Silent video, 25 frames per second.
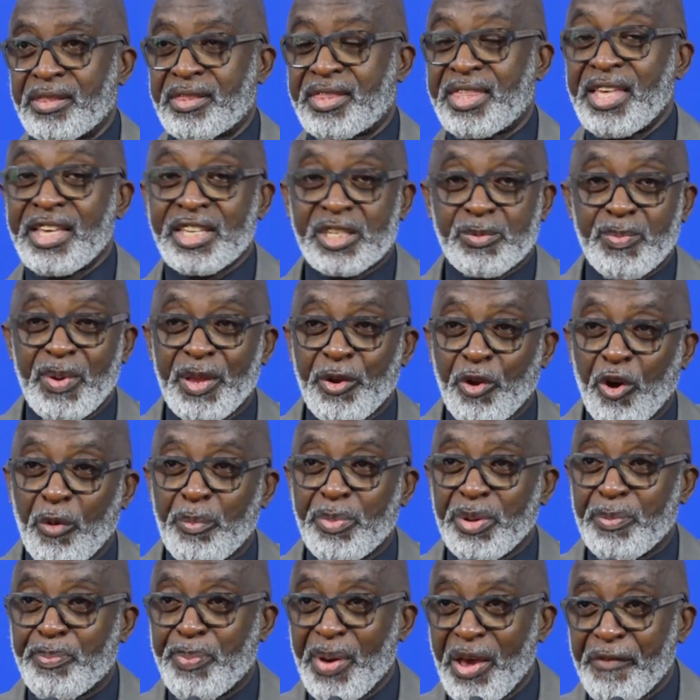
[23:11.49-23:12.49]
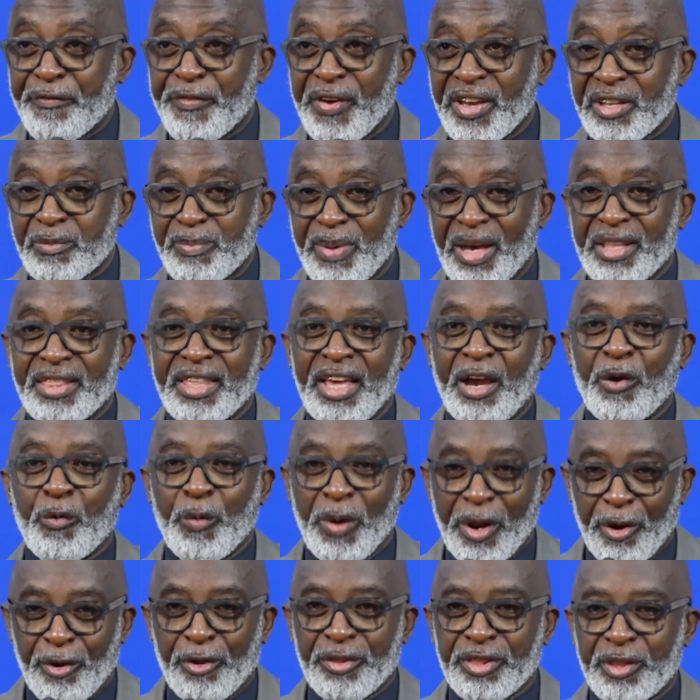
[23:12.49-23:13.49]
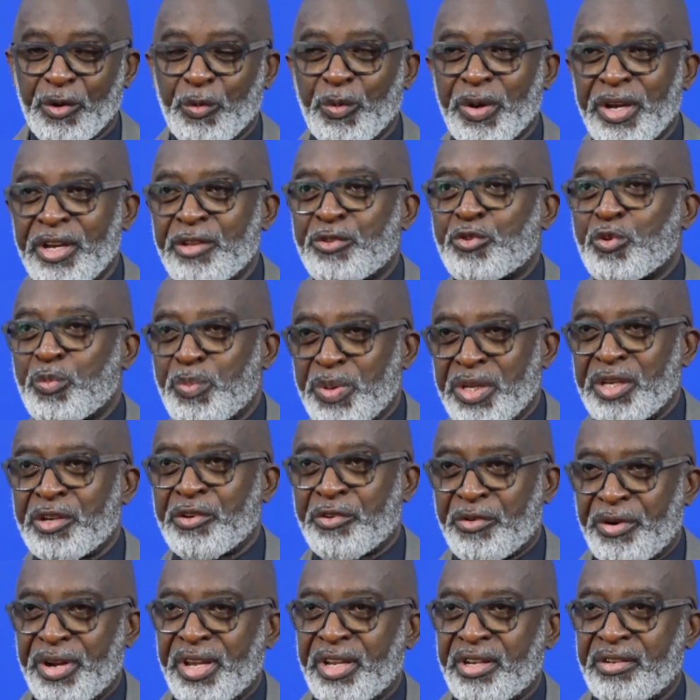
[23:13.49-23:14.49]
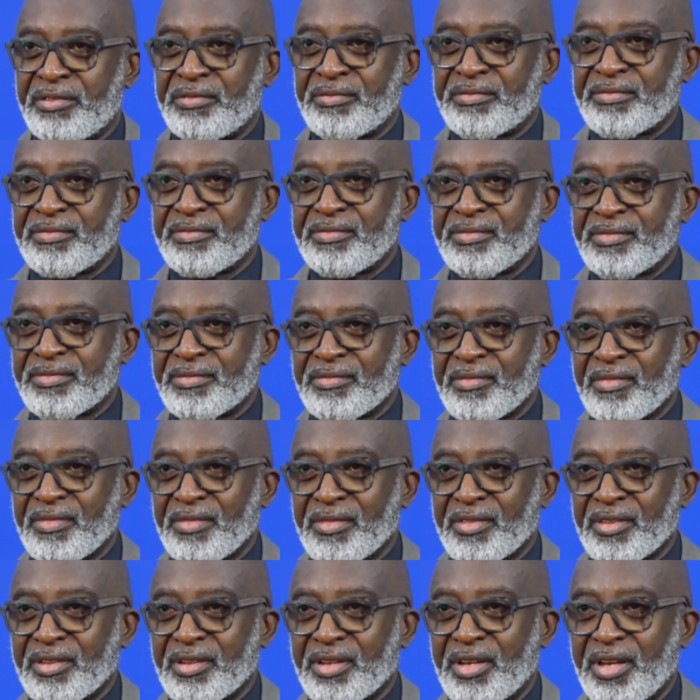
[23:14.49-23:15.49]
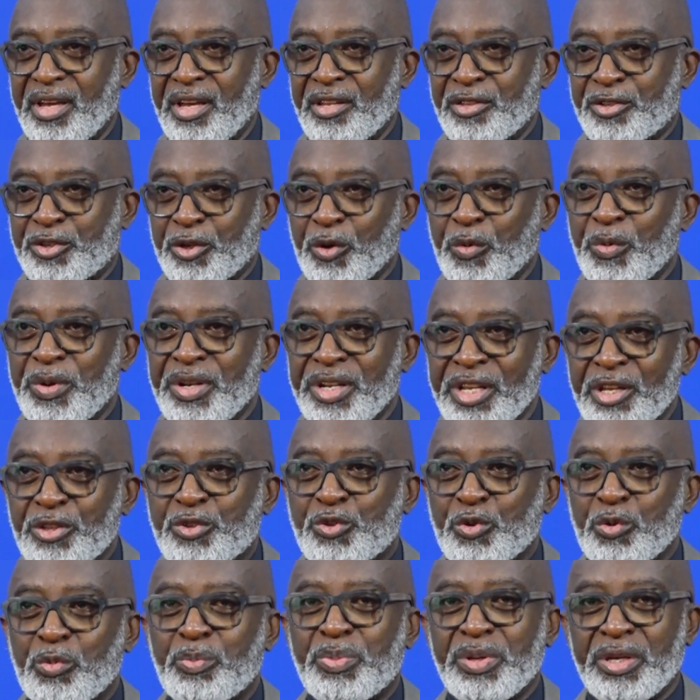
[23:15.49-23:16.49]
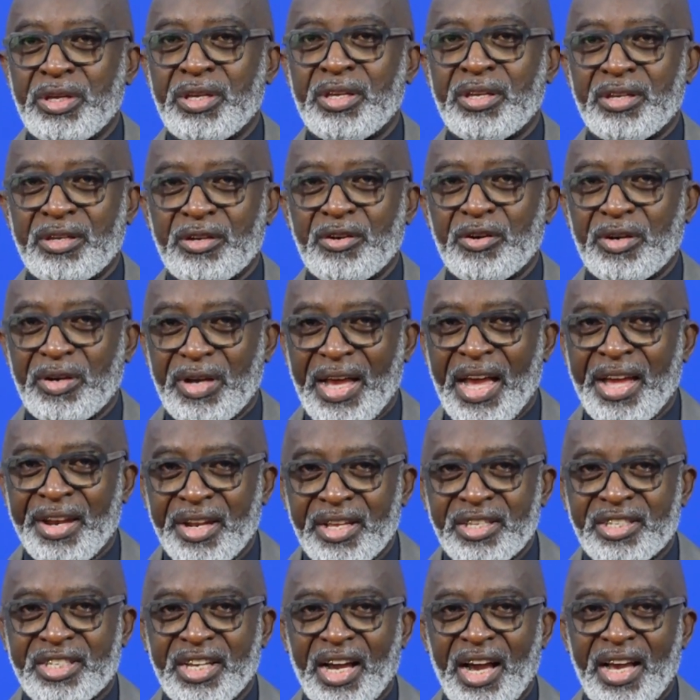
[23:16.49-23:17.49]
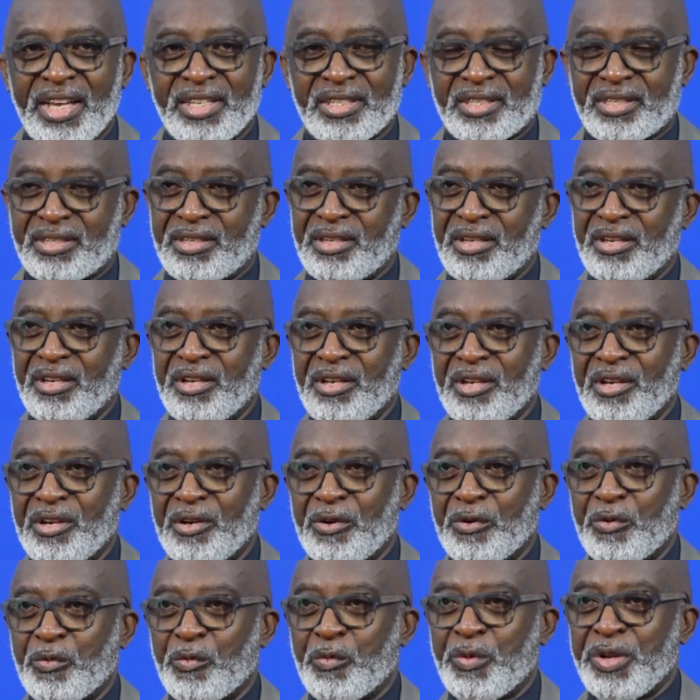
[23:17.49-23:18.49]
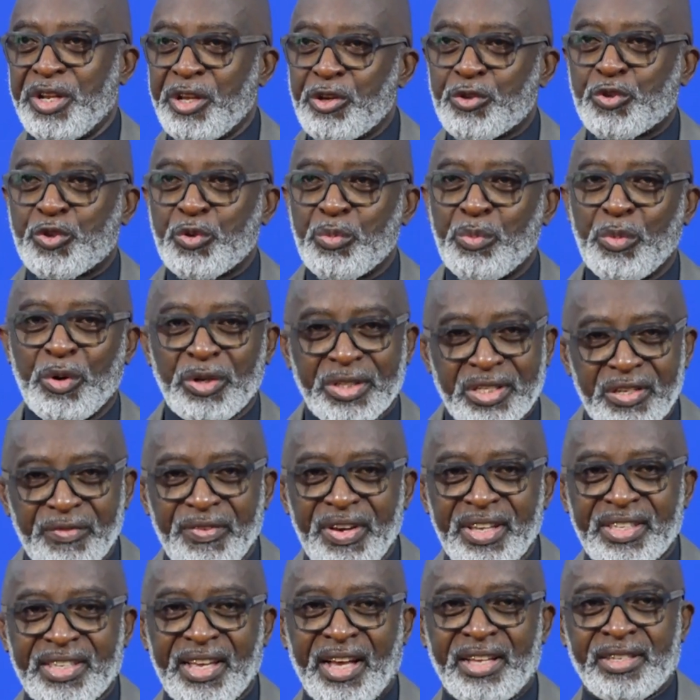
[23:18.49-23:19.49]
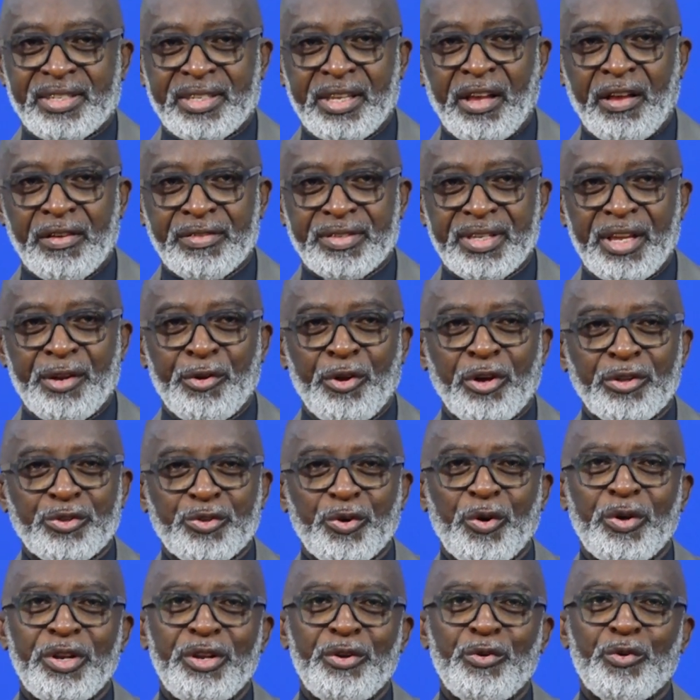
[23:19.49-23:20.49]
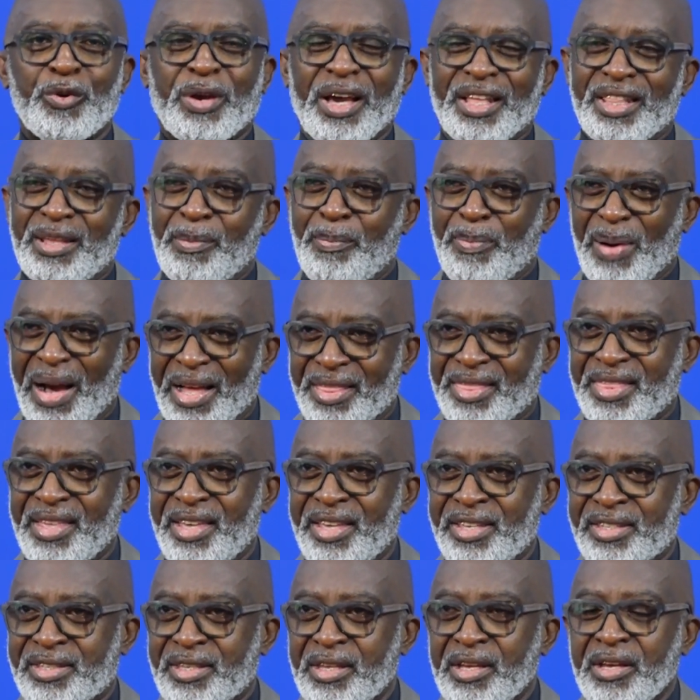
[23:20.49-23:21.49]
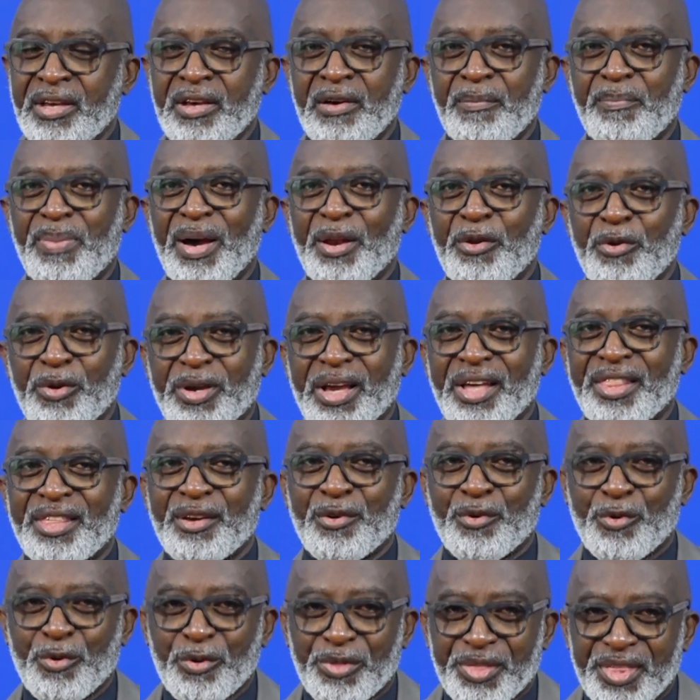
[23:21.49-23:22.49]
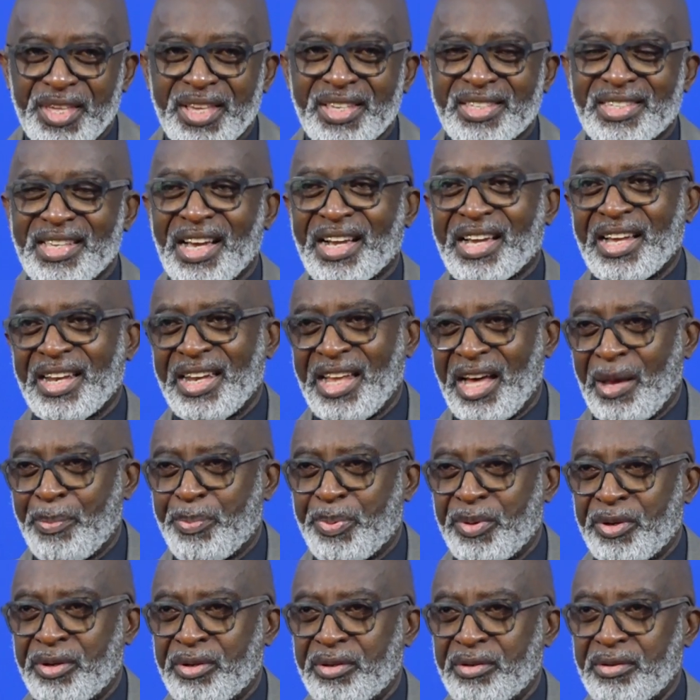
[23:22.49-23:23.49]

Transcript: Things may not be perfect, but they are well on the way to being great. And so we need to be energized. We need to motivate ourselves and not only look at the bad things, but look at the good things that can happen.